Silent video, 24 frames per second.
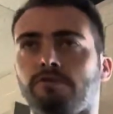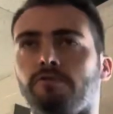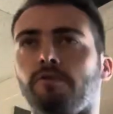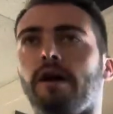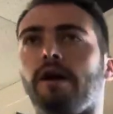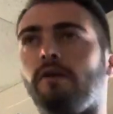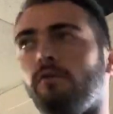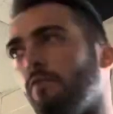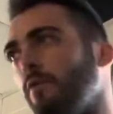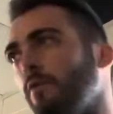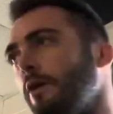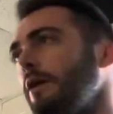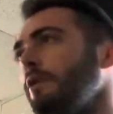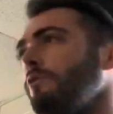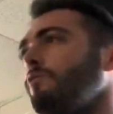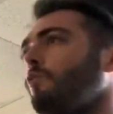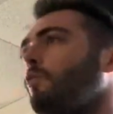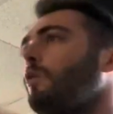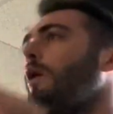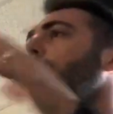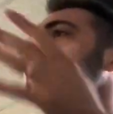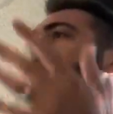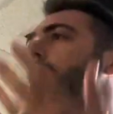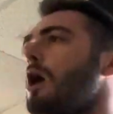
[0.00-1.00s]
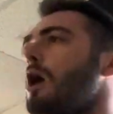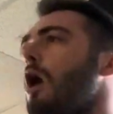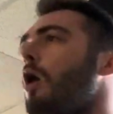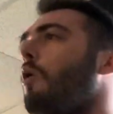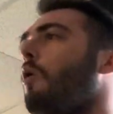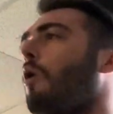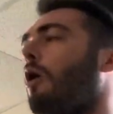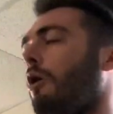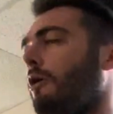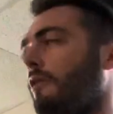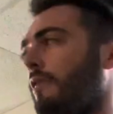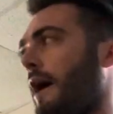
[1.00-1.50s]
right? We know
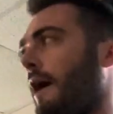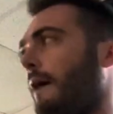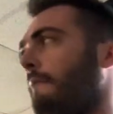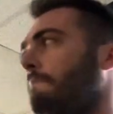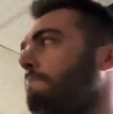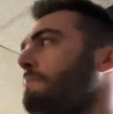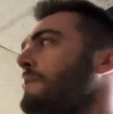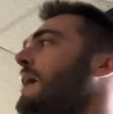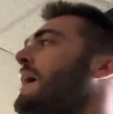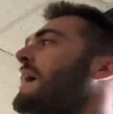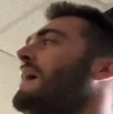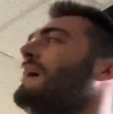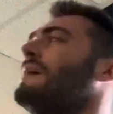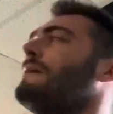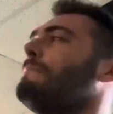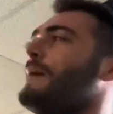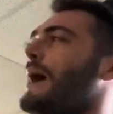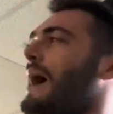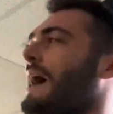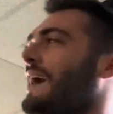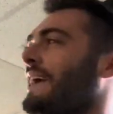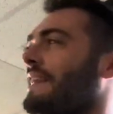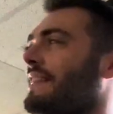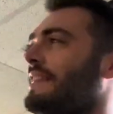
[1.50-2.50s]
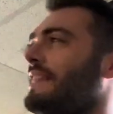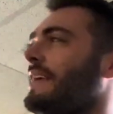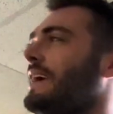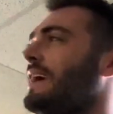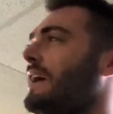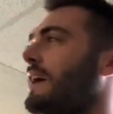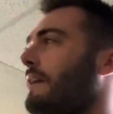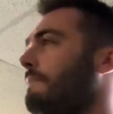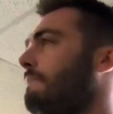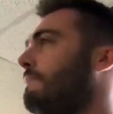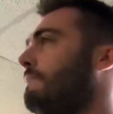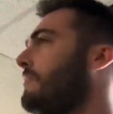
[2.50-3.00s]
all that. Back
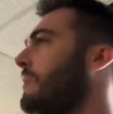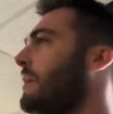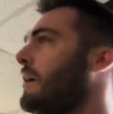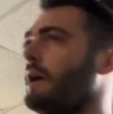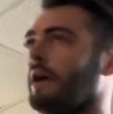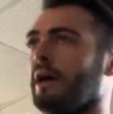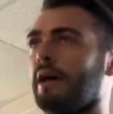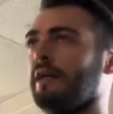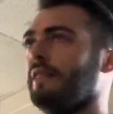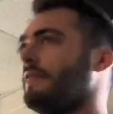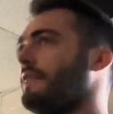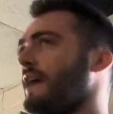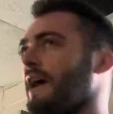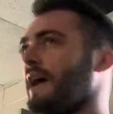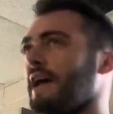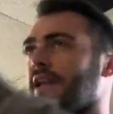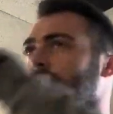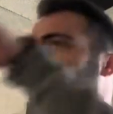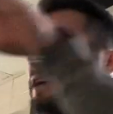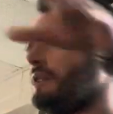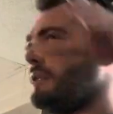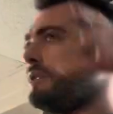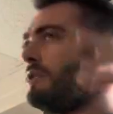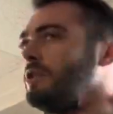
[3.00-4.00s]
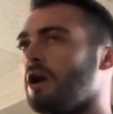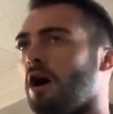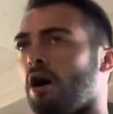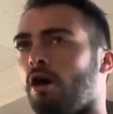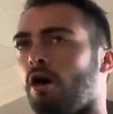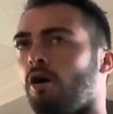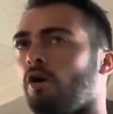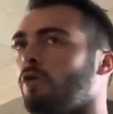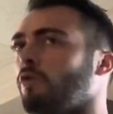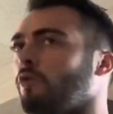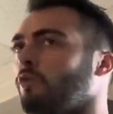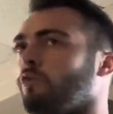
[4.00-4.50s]
then, they didn't
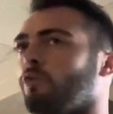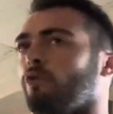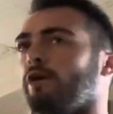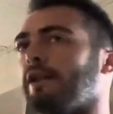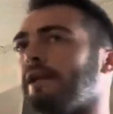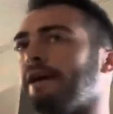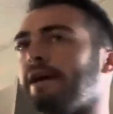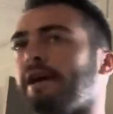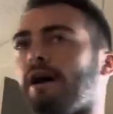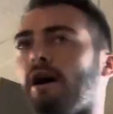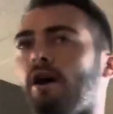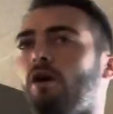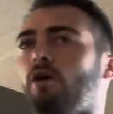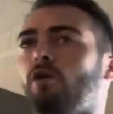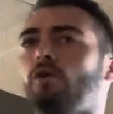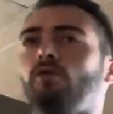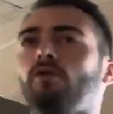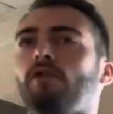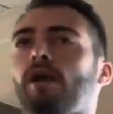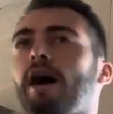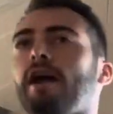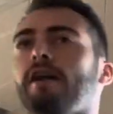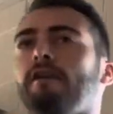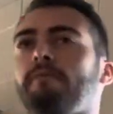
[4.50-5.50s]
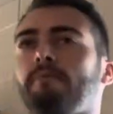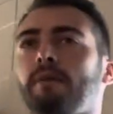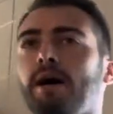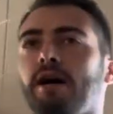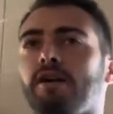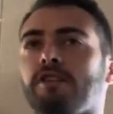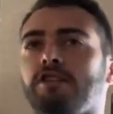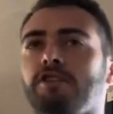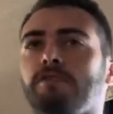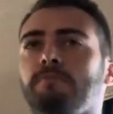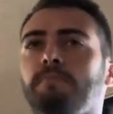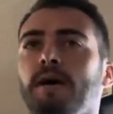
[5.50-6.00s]
know really a whole lot
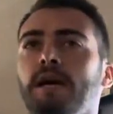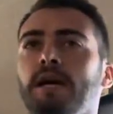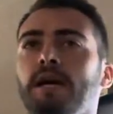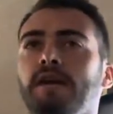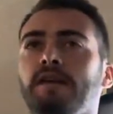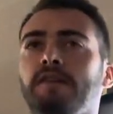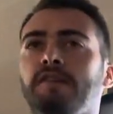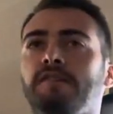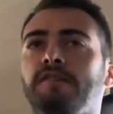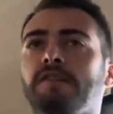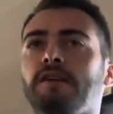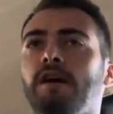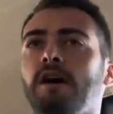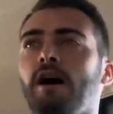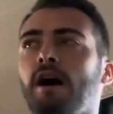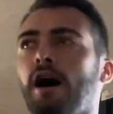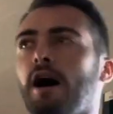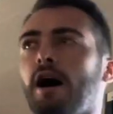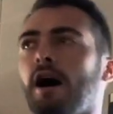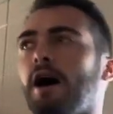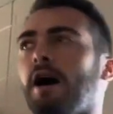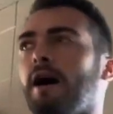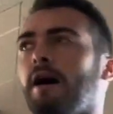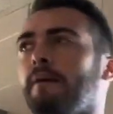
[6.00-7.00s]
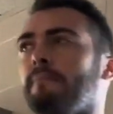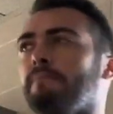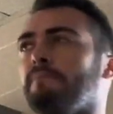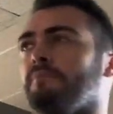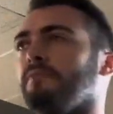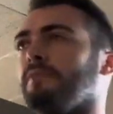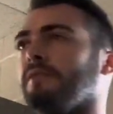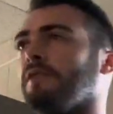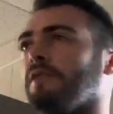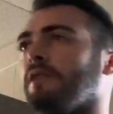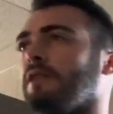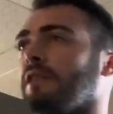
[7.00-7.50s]
about space,
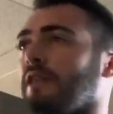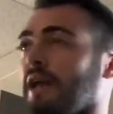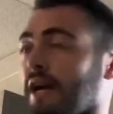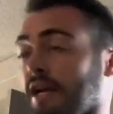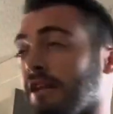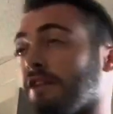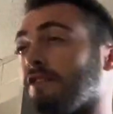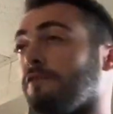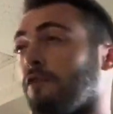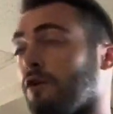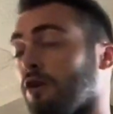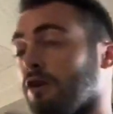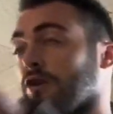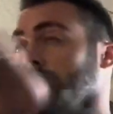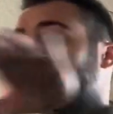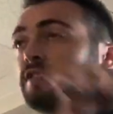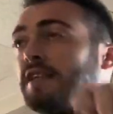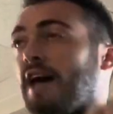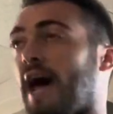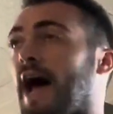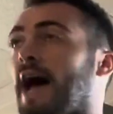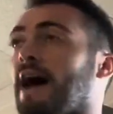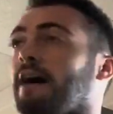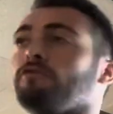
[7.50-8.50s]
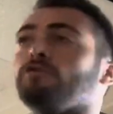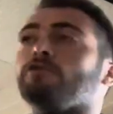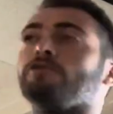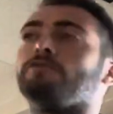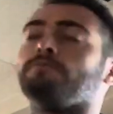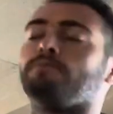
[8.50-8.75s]
like as far as the average